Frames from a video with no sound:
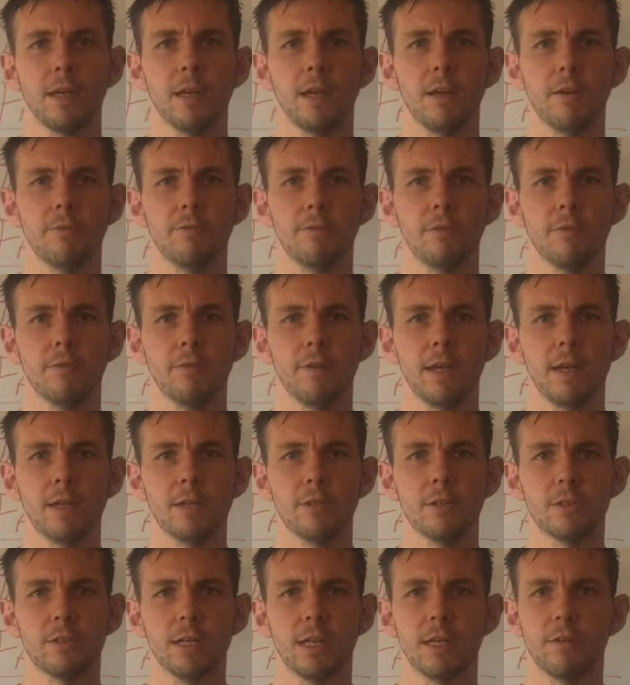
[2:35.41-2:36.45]
If you find
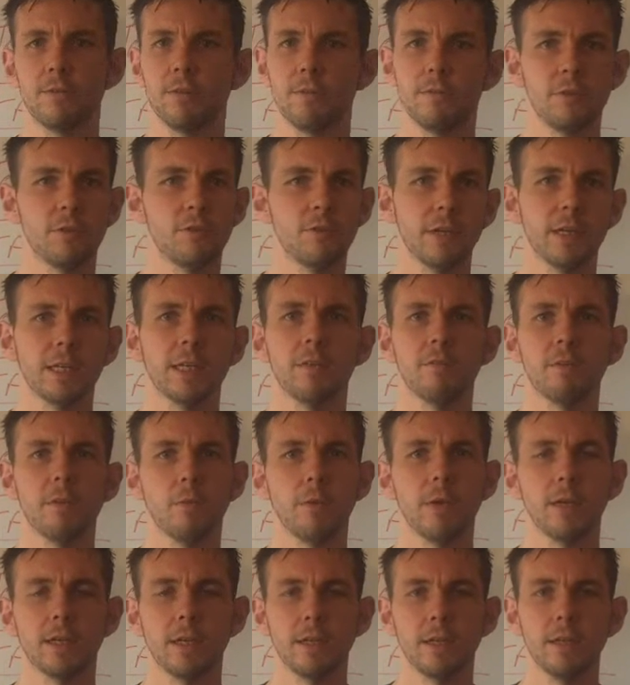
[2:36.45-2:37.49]
yourself, if you drink every
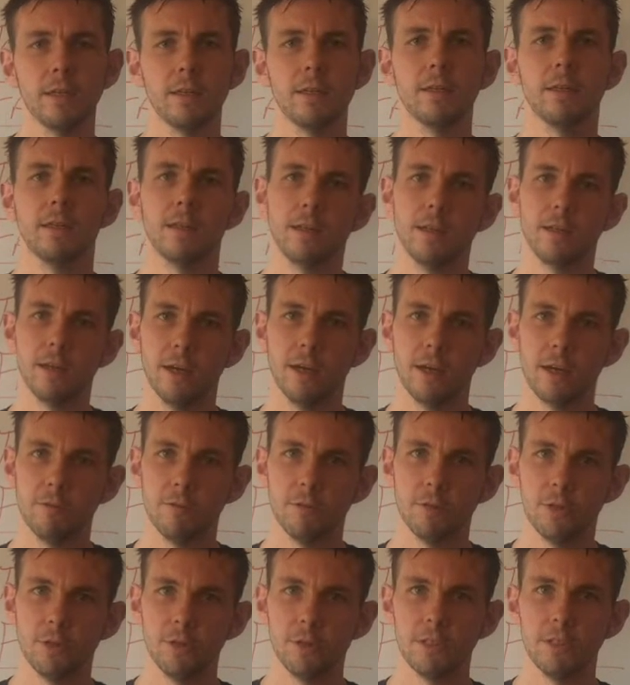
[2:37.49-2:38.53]
weekend, you got to
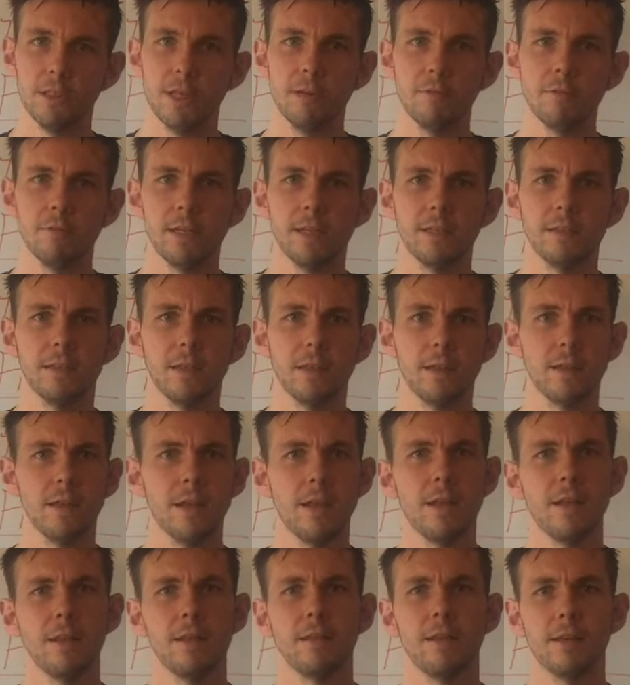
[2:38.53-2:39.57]
reduce that right down.
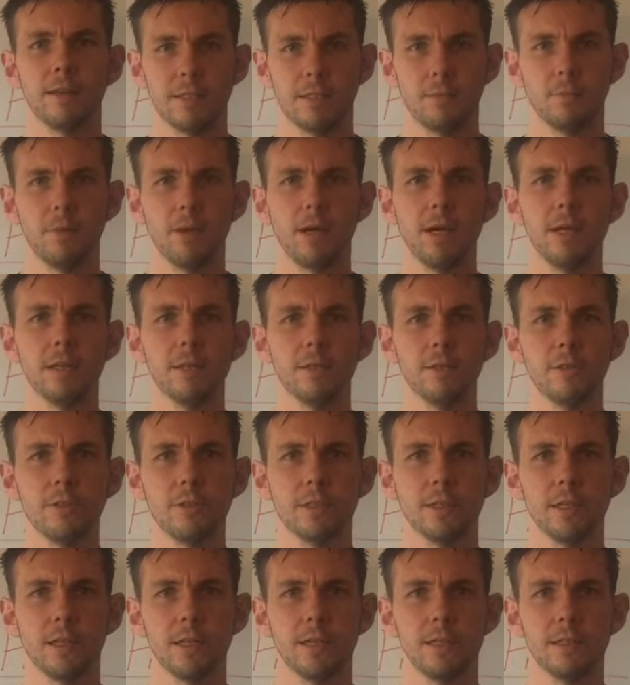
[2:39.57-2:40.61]
That's the bad news,
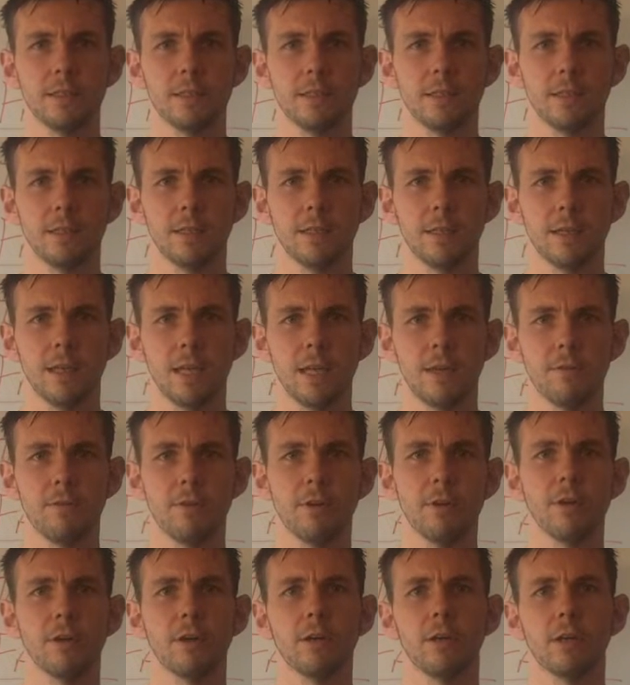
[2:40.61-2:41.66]
guys. If
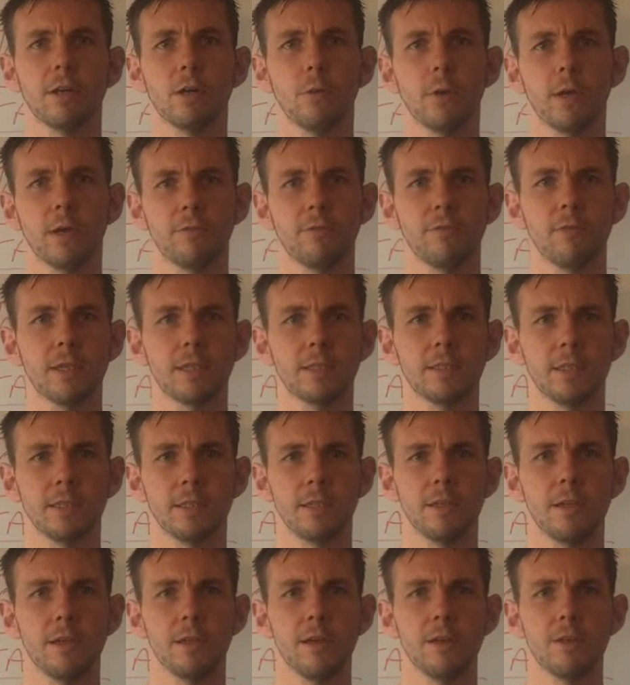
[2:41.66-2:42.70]
you're looking at a quick fix that
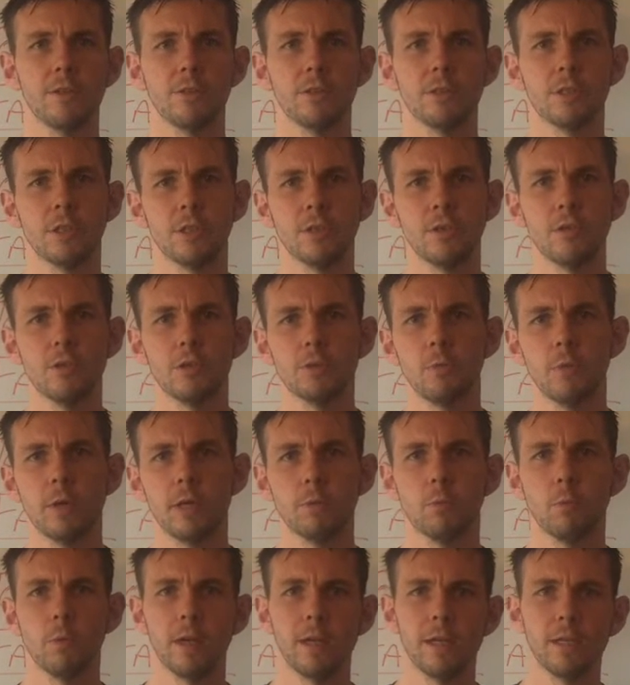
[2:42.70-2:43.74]
allows you to lose
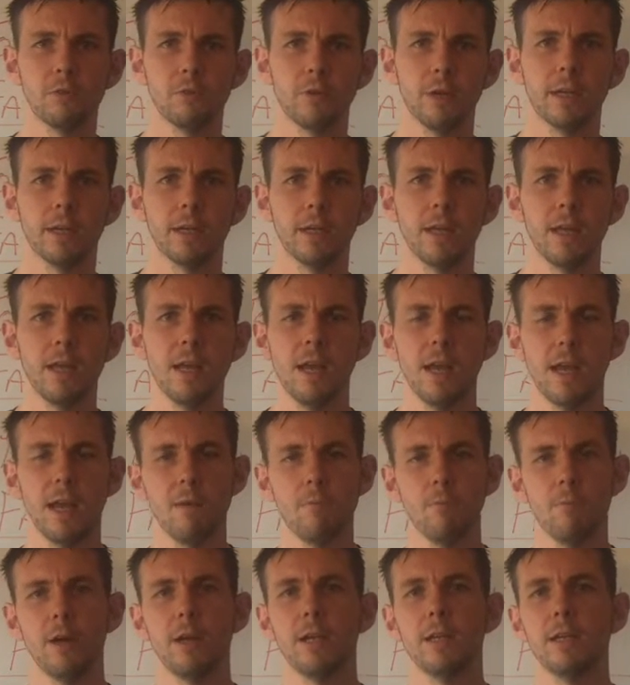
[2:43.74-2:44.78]
weight while drinking
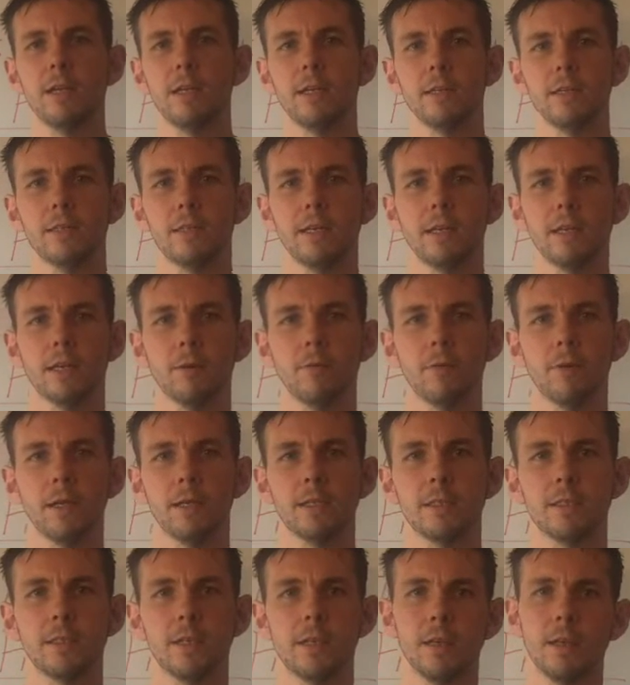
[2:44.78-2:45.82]
and while eating
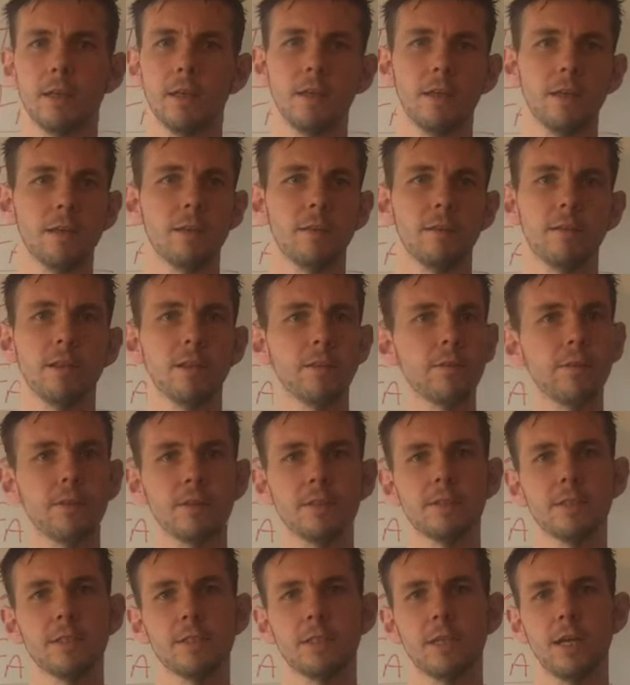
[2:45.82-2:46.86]
takeaways, this
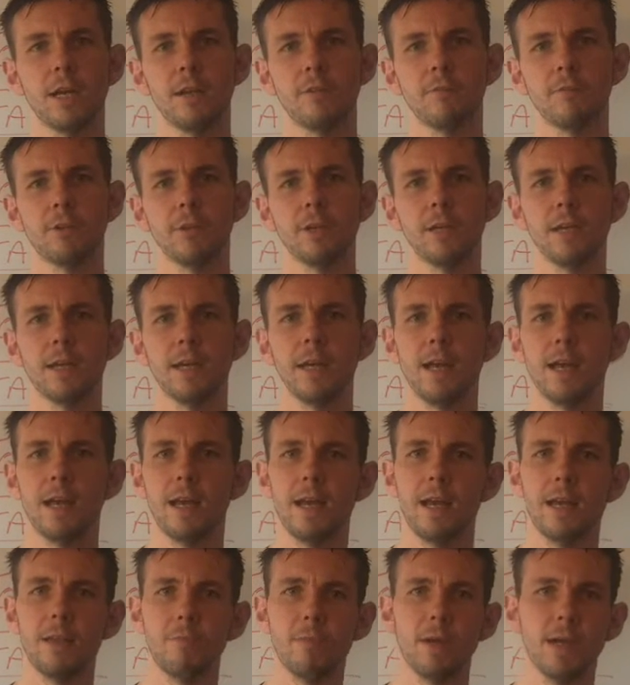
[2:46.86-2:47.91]
isn't the channel for you,
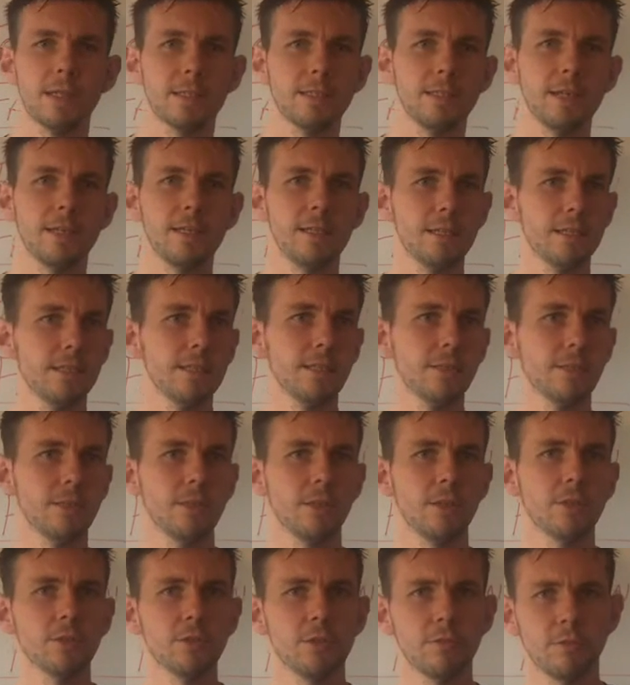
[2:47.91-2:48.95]
and Maxx90 isn't the
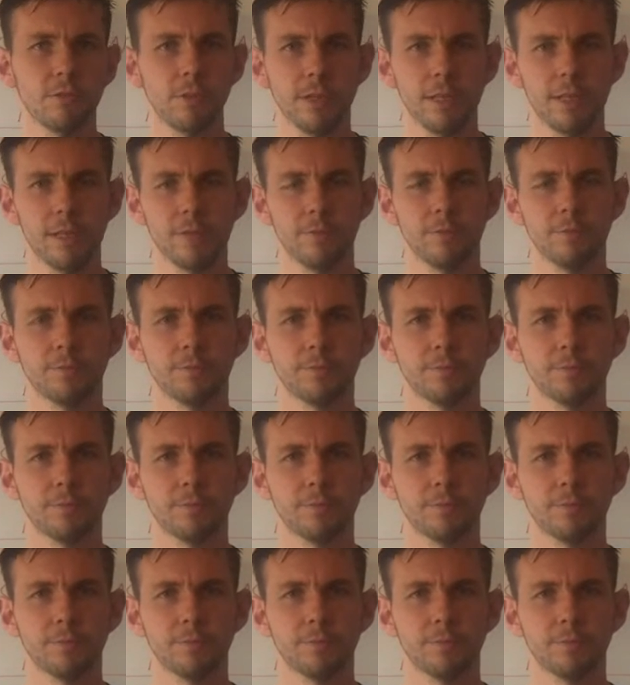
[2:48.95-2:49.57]
solution for you.